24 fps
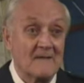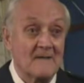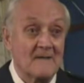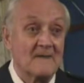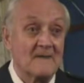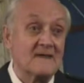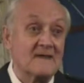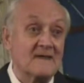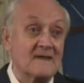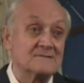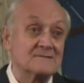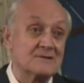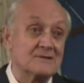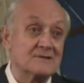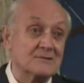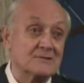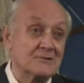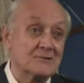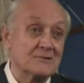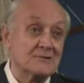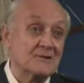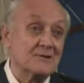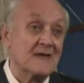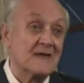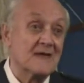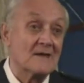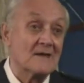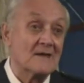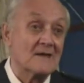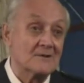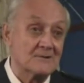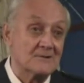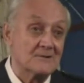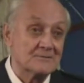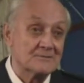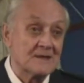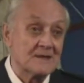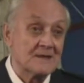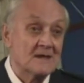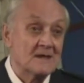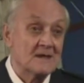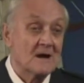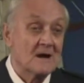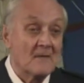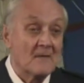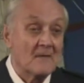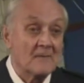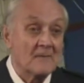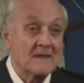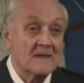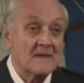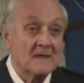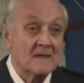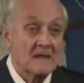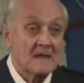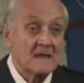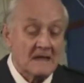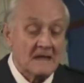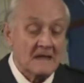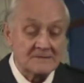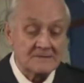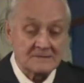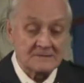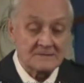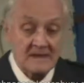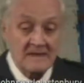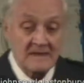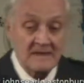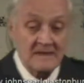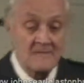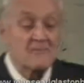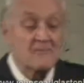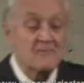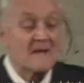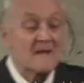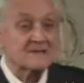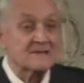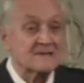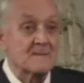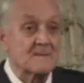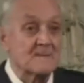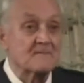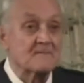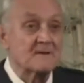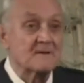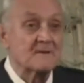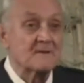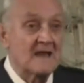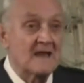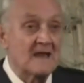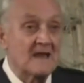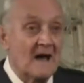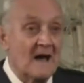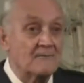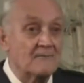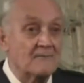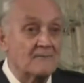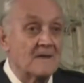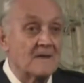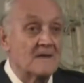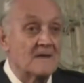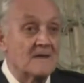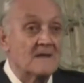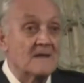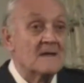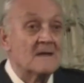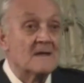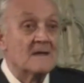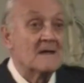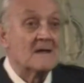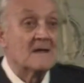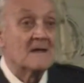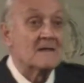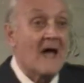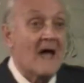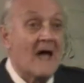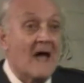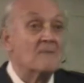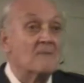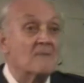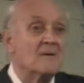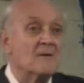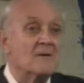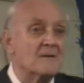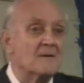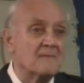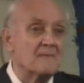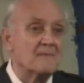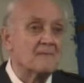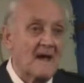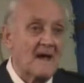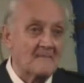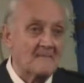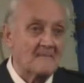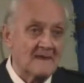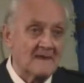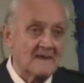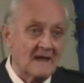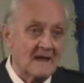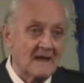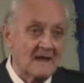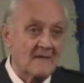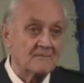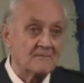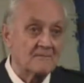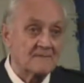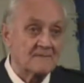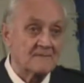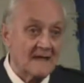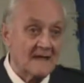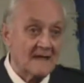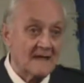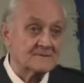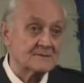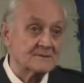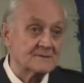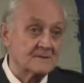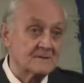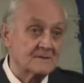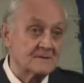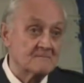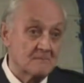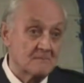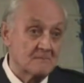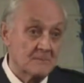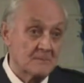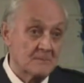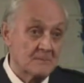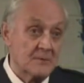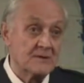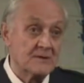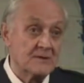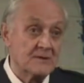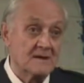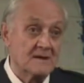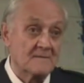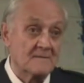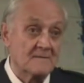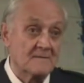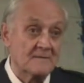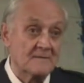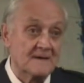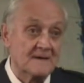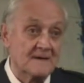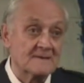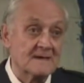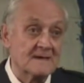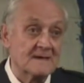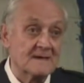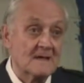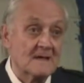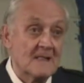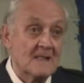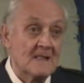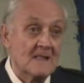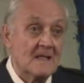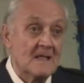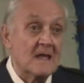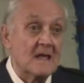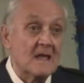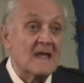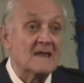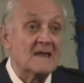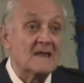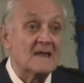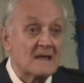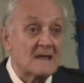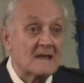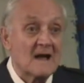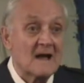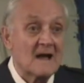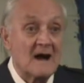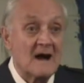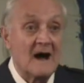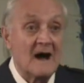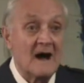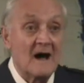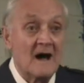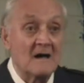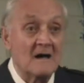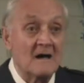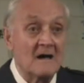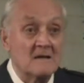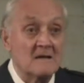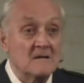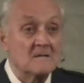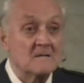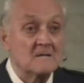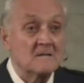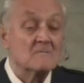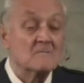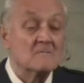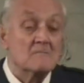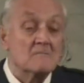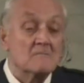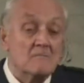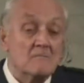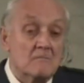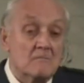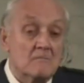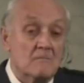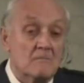it, their family has enjoyed that use of it. It's an investment for life and for your family life. That's the beauty of it. In a car,